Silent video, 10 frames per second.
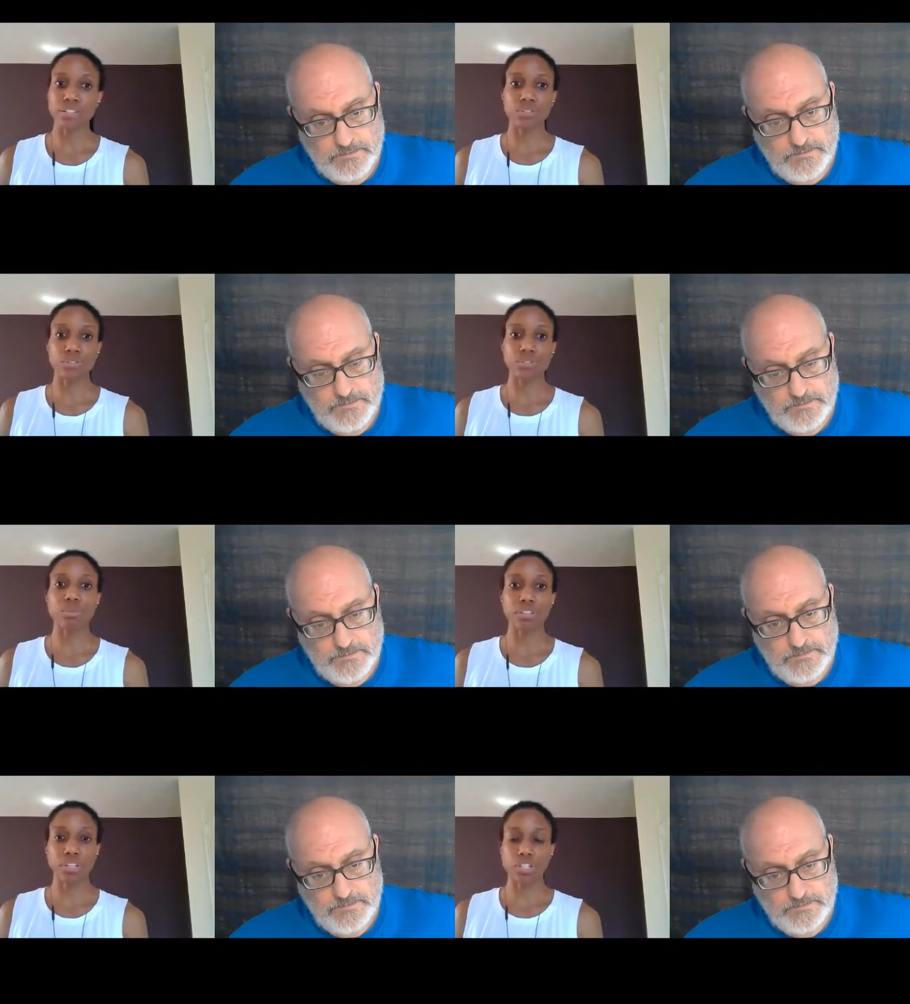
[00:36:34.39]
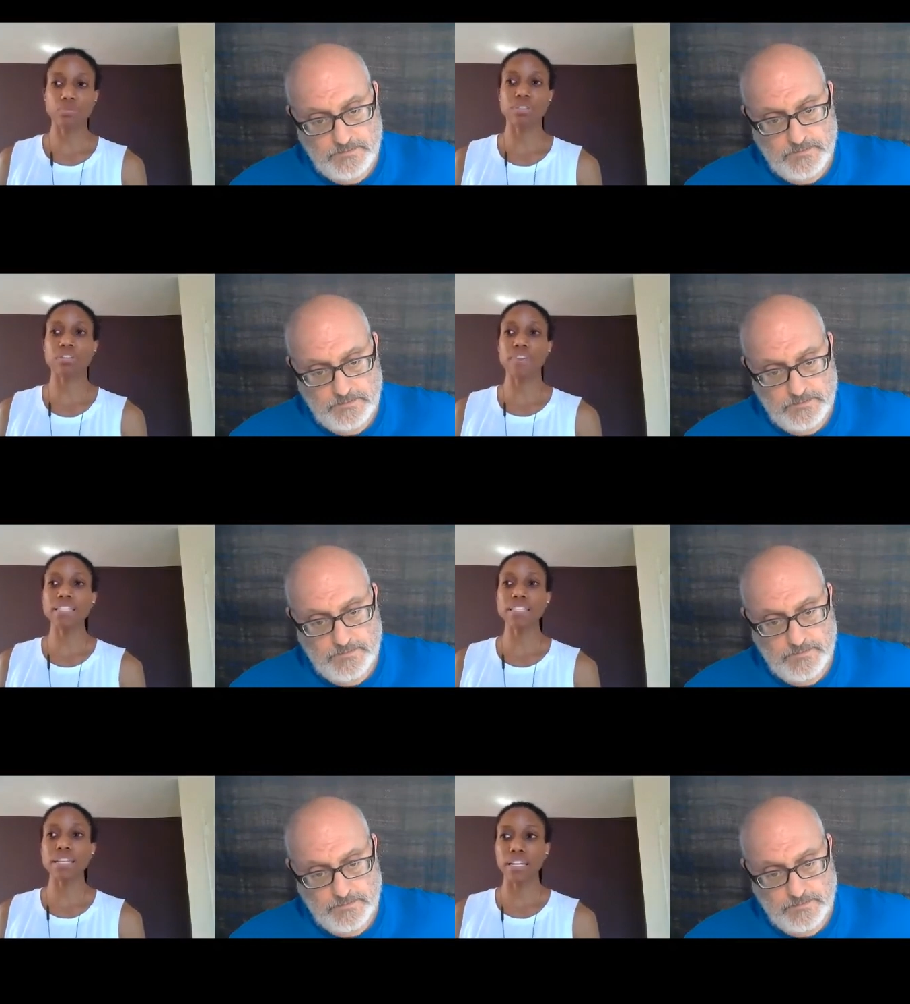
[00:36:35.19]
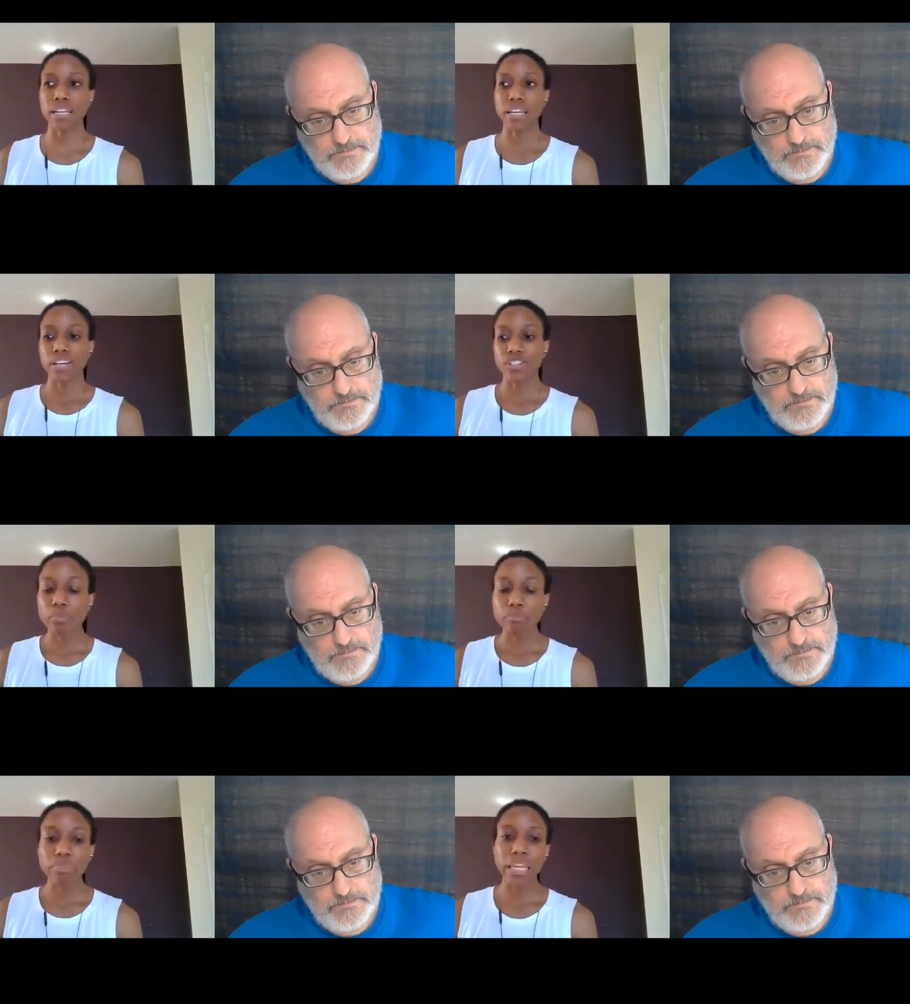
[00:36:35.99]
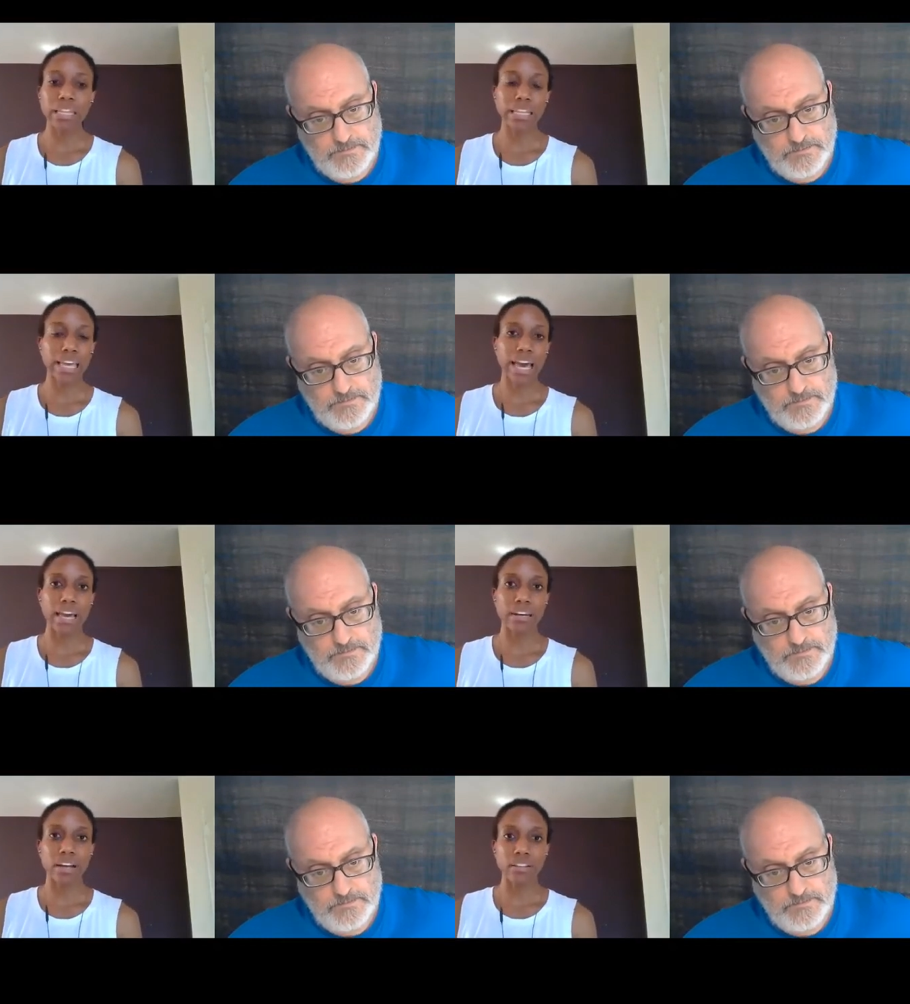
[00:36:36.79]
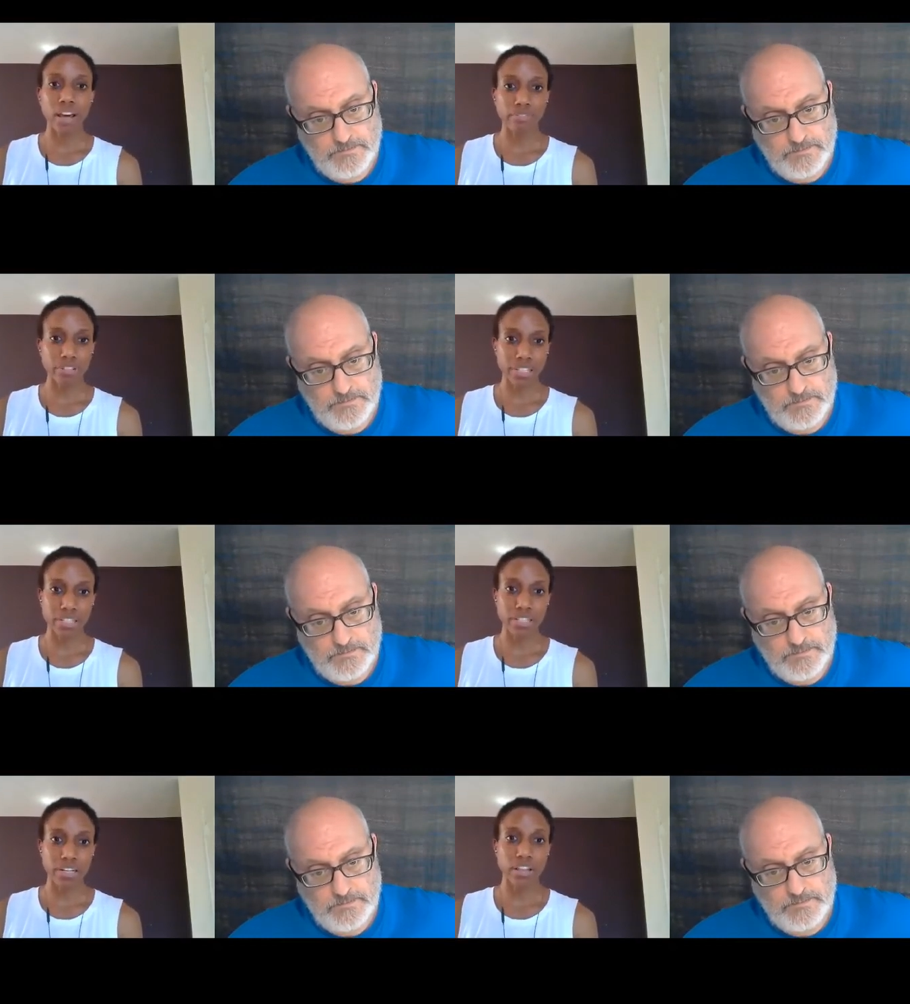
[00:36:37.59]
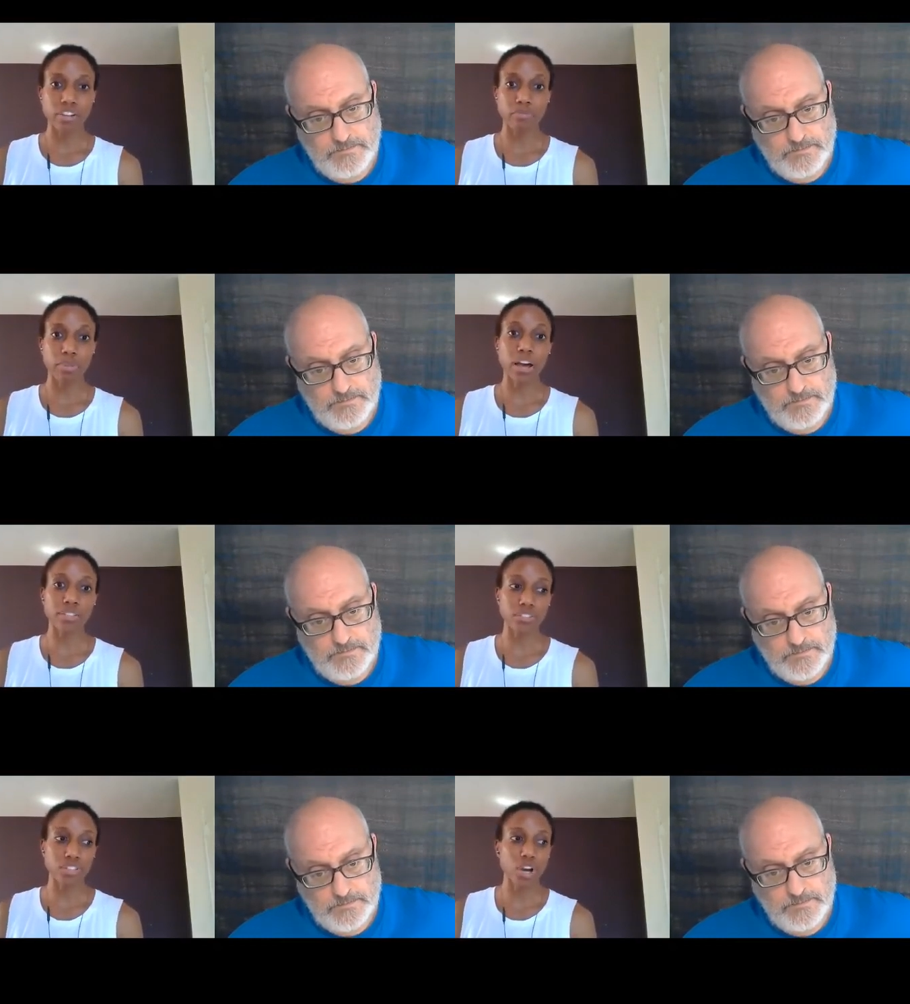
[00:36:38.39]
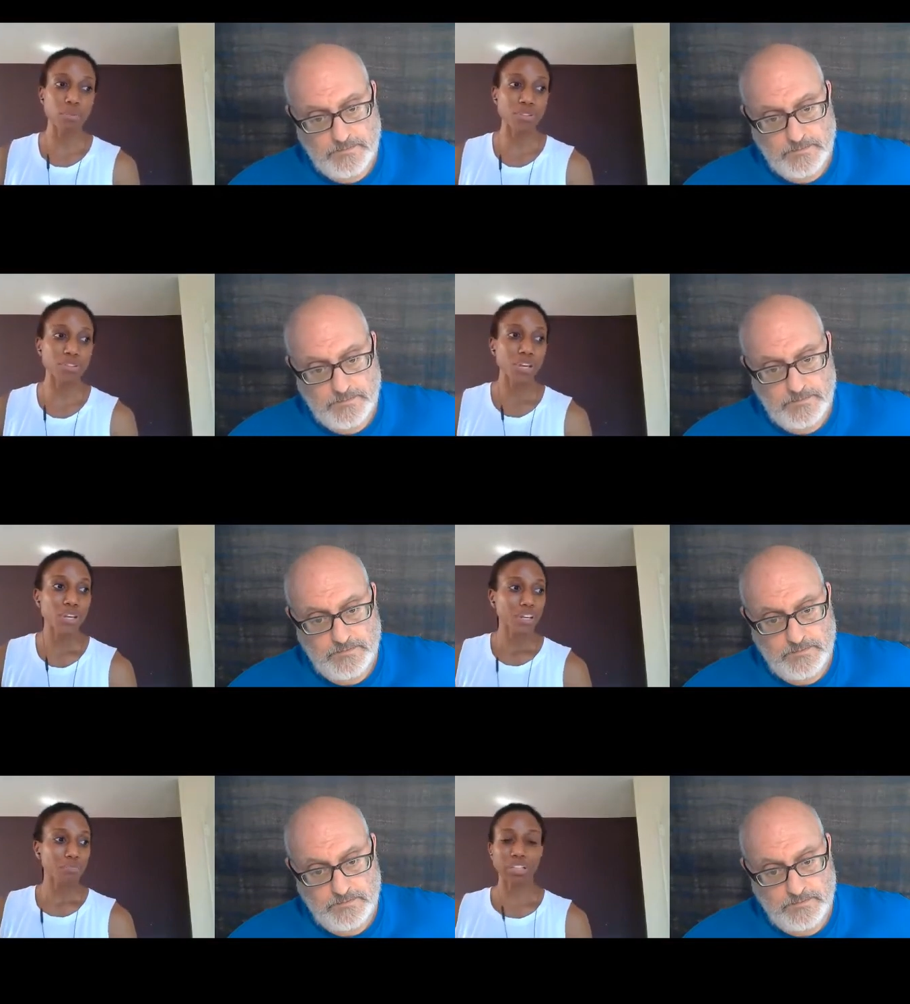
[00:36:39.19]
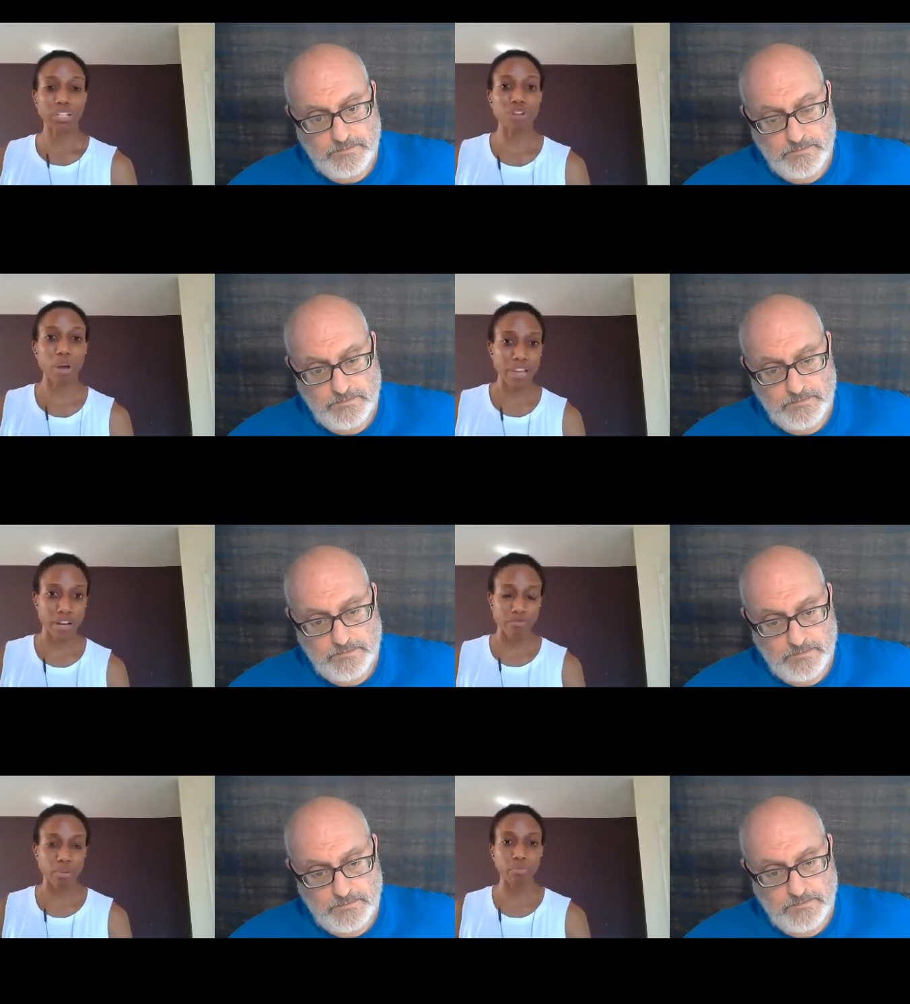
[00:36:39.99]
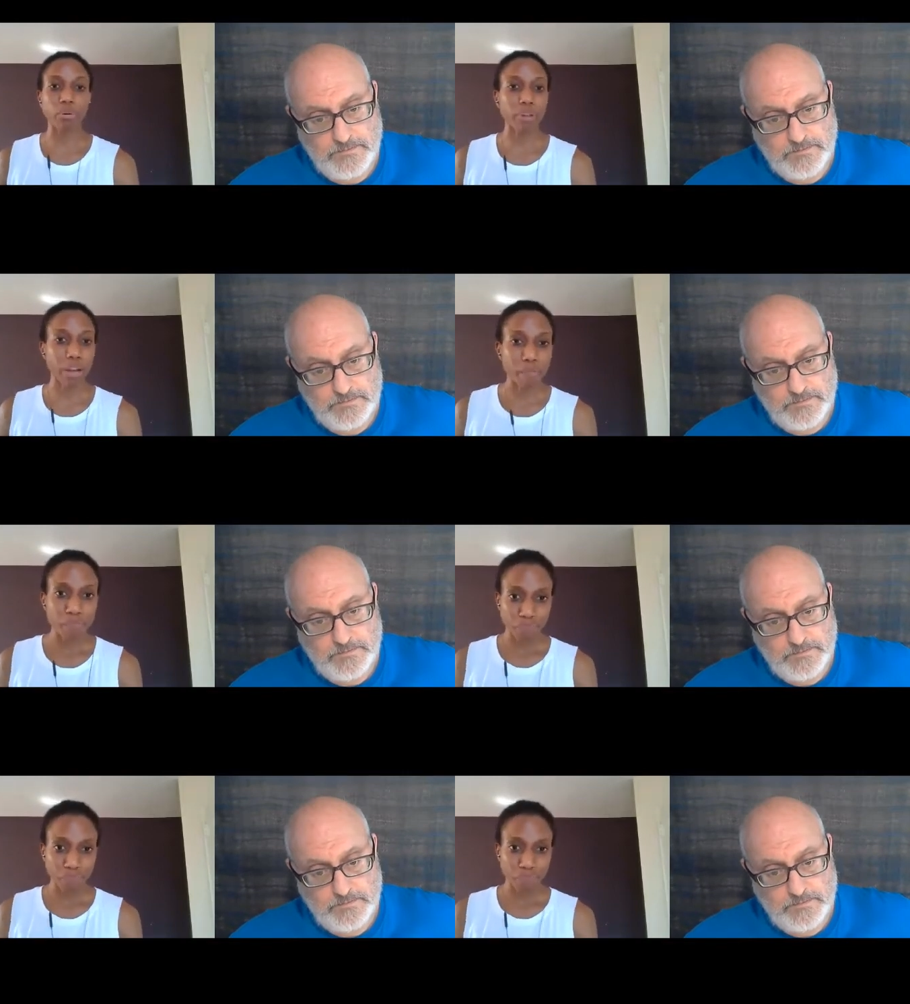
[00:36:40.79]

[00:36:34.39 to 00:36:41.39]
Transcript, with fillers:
Speaker 1: to do the work that she was invested in, she immediately had a lot of resistance and a lot of blocks. And she almost completely dropped out of my program.